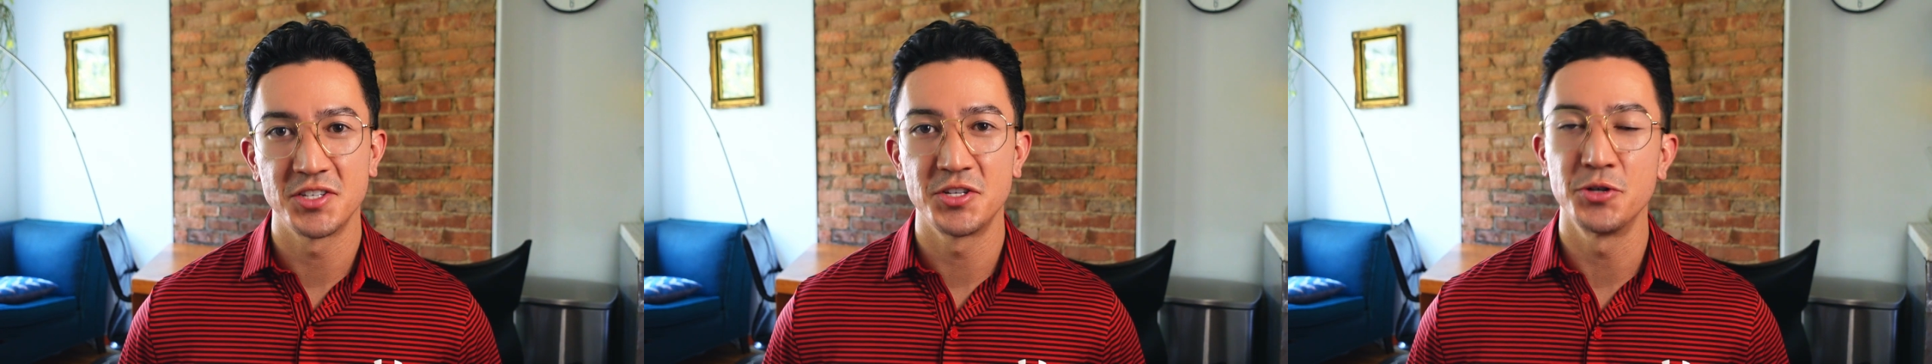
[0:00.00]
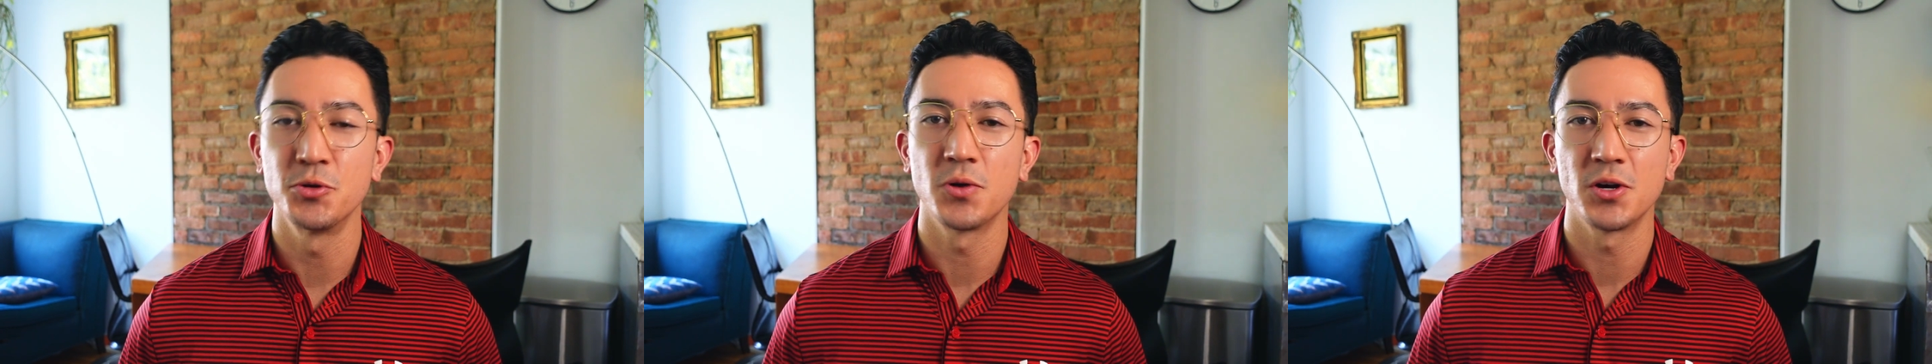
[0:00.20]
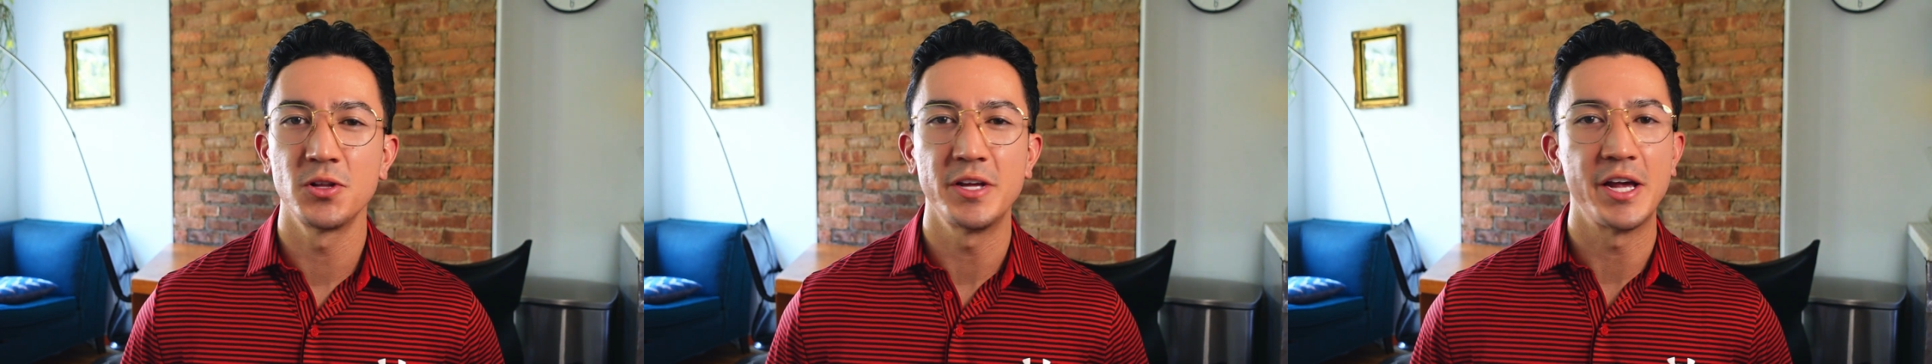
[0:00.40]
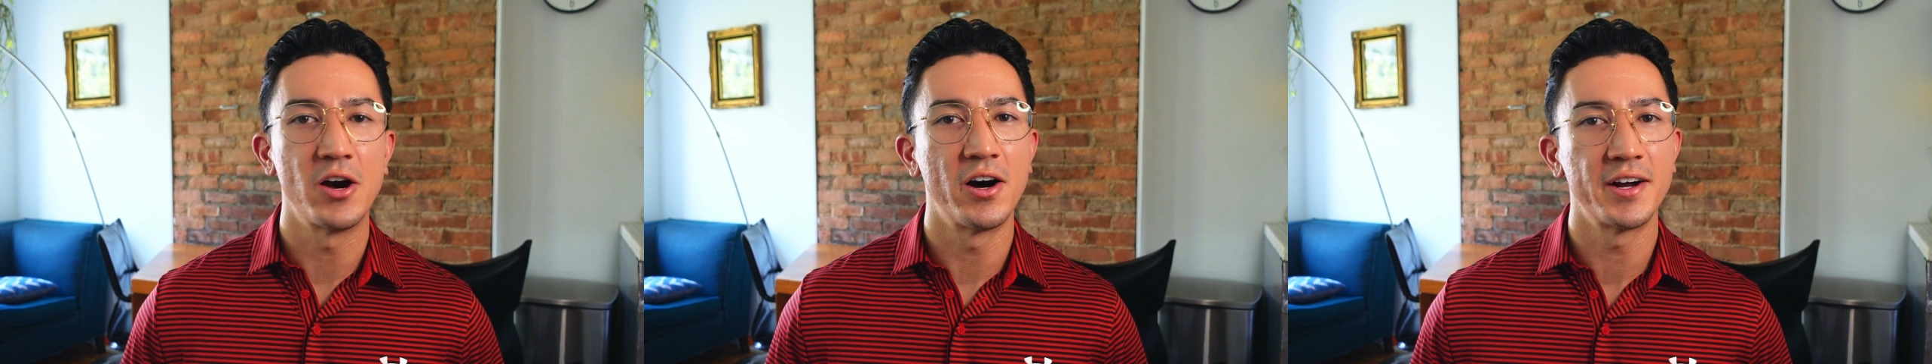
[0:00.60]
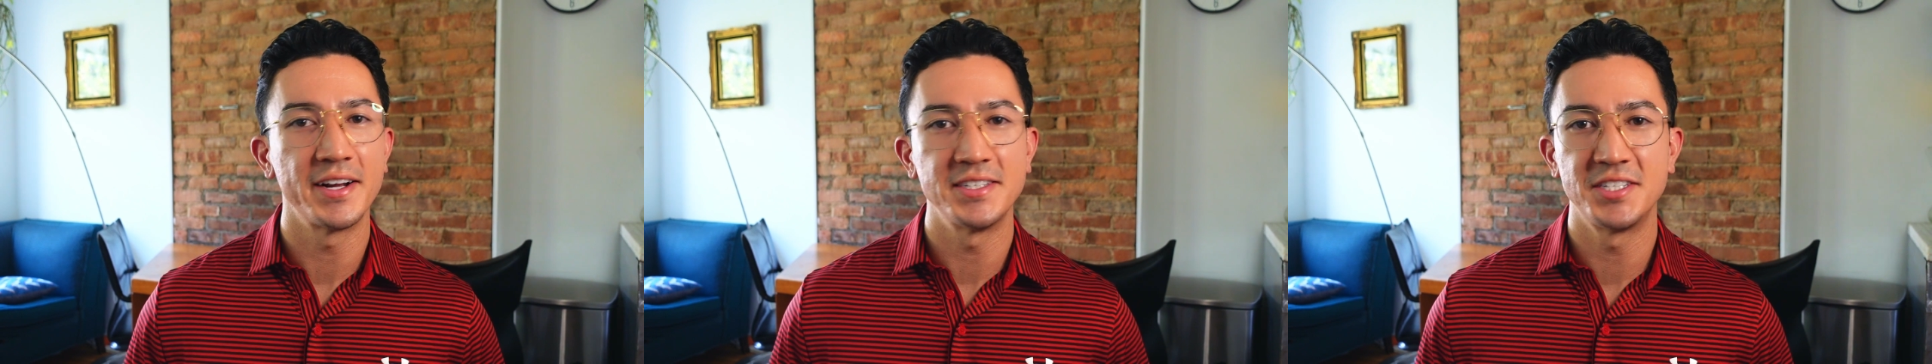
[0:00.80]
too early
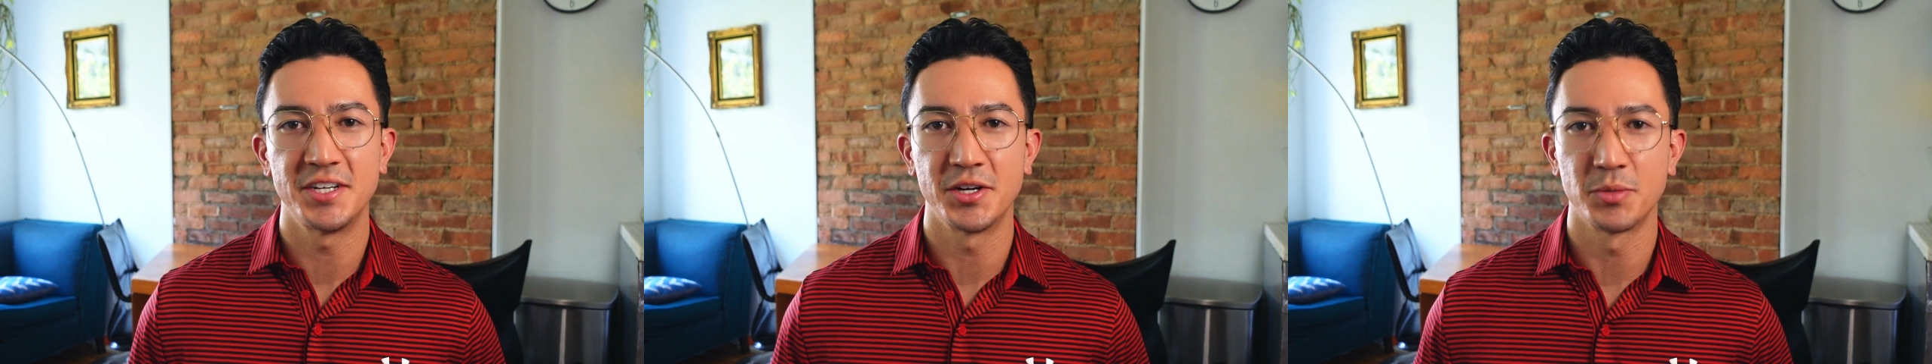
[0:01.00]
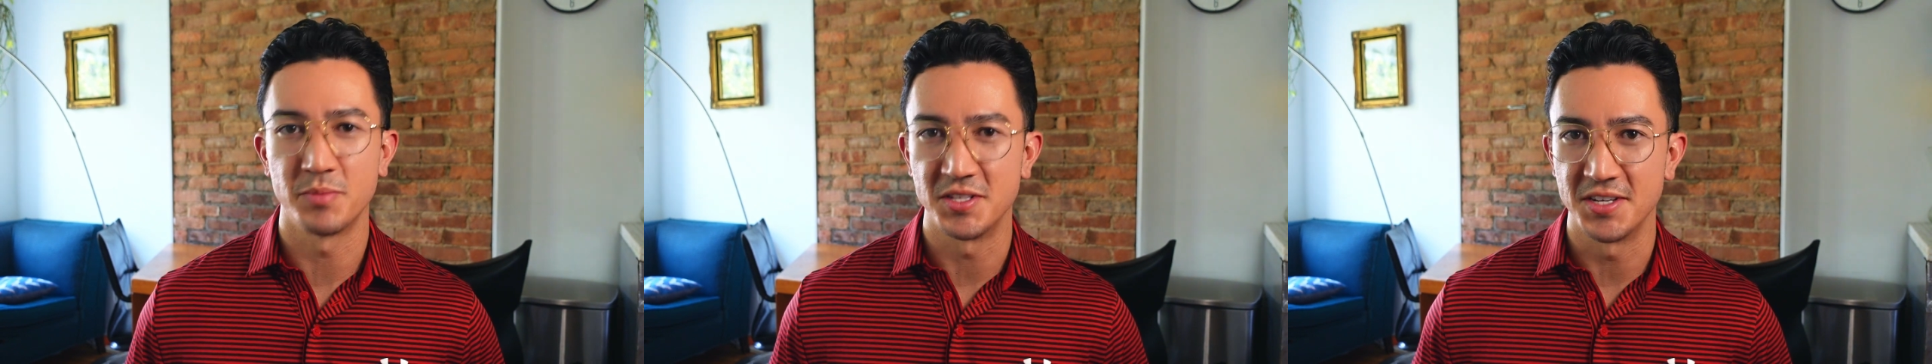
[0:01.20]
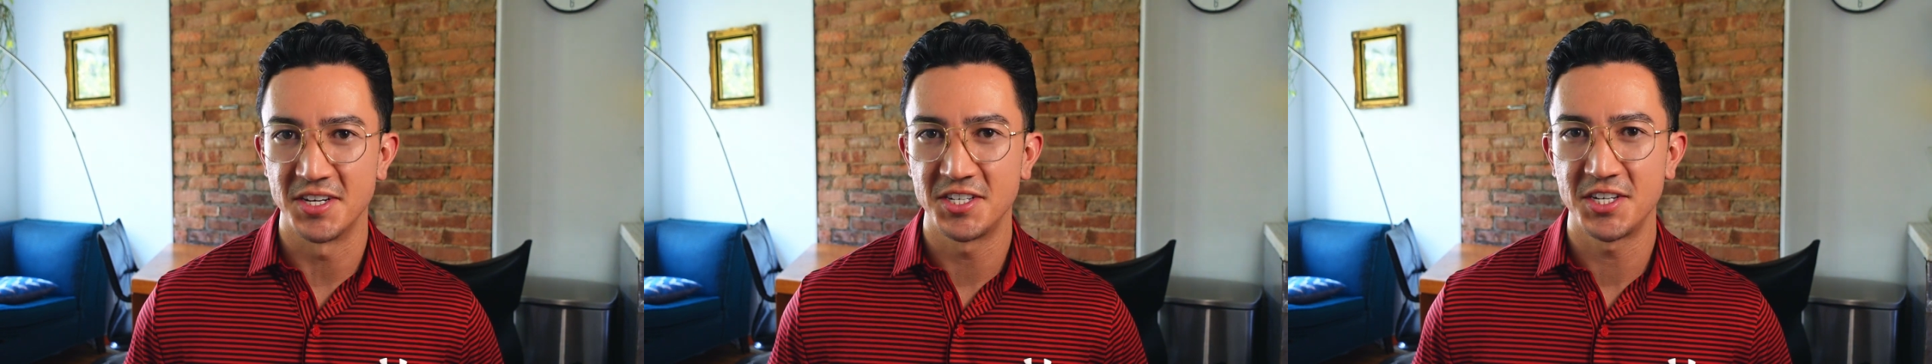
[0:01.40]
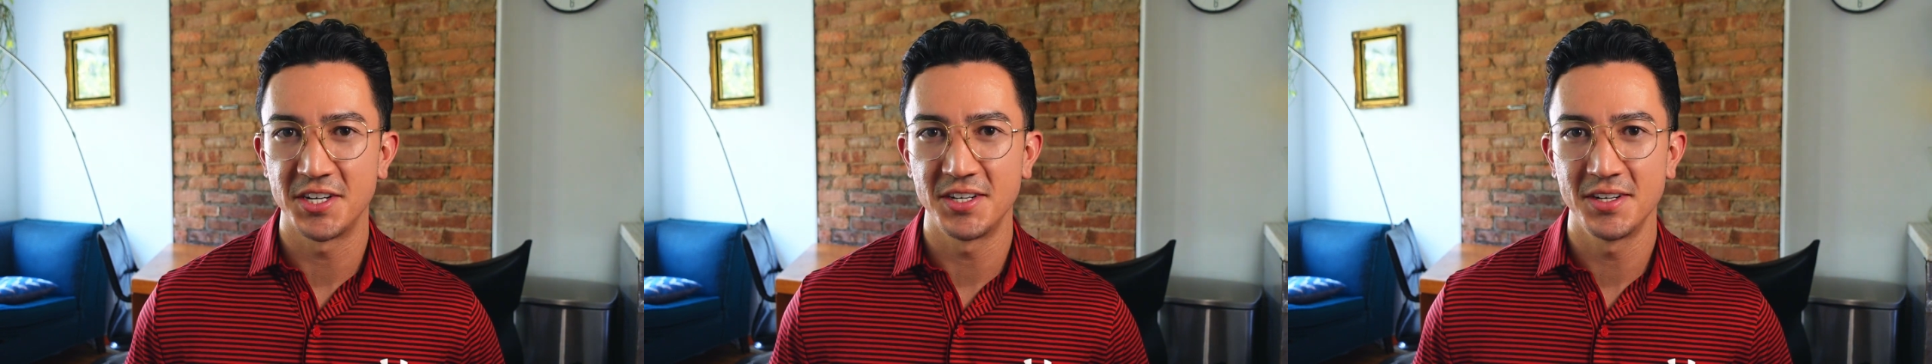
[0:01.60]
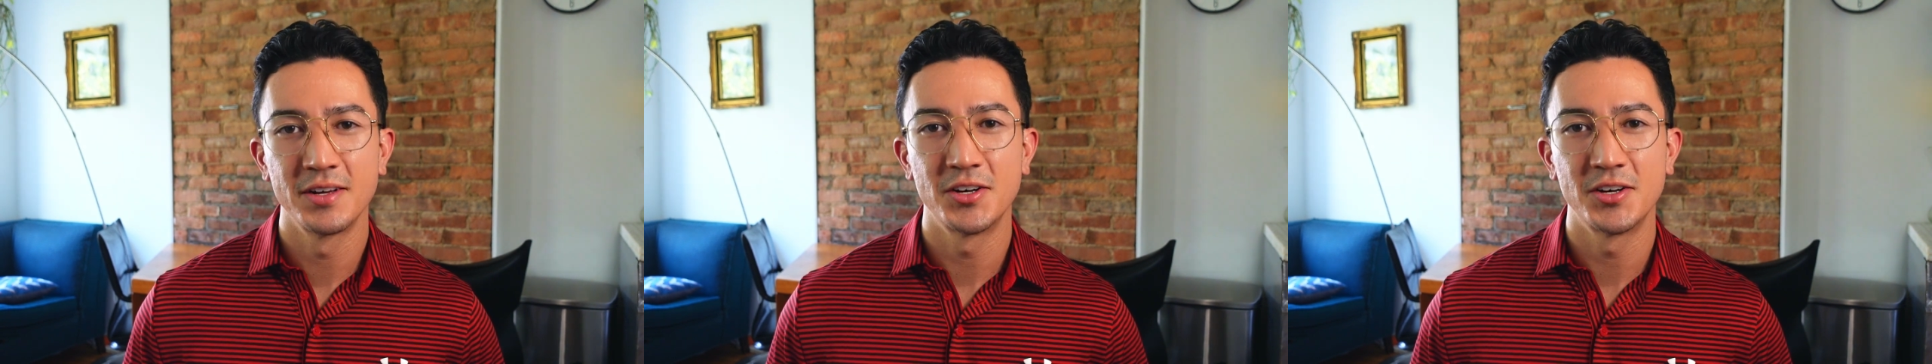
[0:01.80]
on into your position